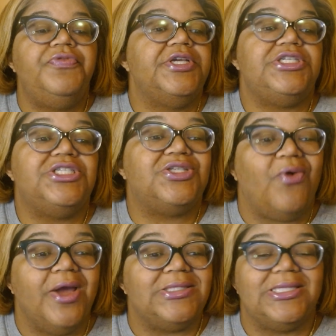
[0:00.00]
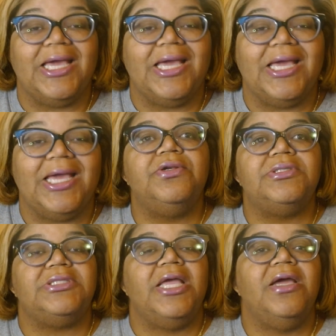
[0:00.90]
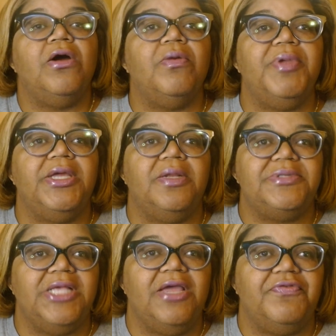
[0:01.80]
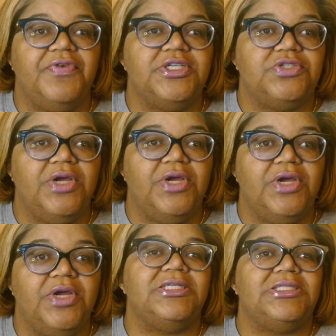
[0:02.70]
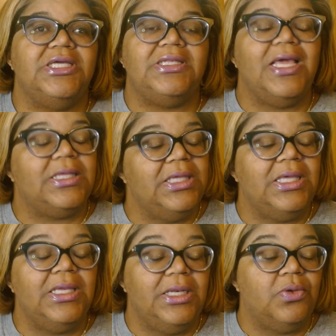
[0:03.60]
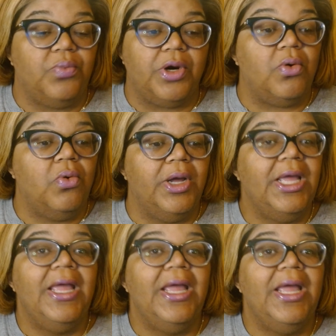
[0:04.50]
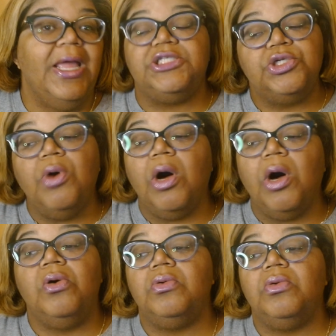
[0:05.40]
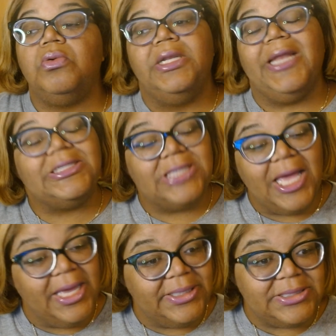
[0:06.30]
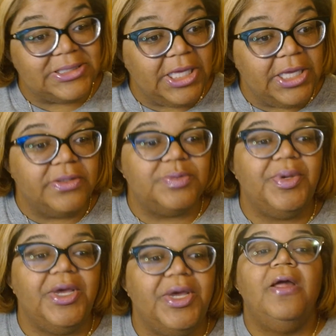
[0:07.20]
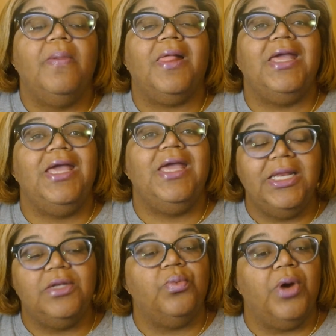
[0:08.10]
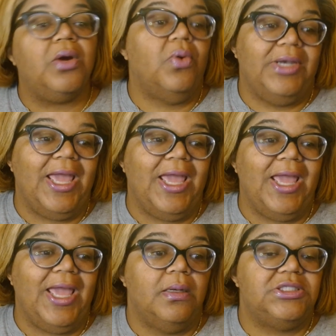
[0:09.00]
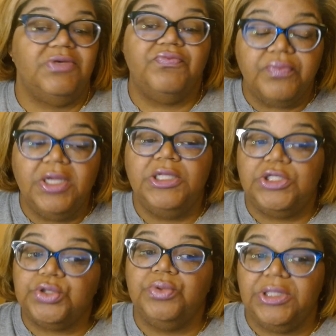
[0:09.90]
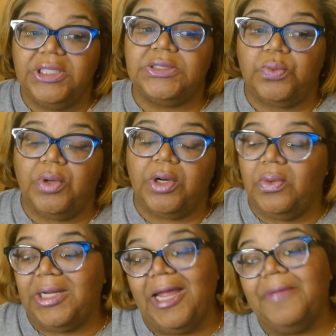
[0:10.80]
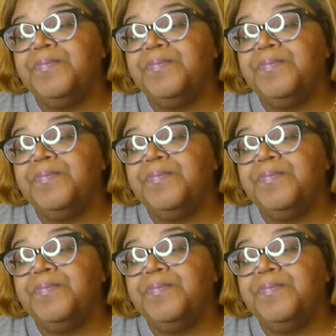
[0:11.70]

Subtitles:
think she's crazy. Like, I understand her being upset and frustrated. I just think that KeKe need to work on, and she's too old not to have these skills, but KeKe need to work on that. She really, truly needs to work on that.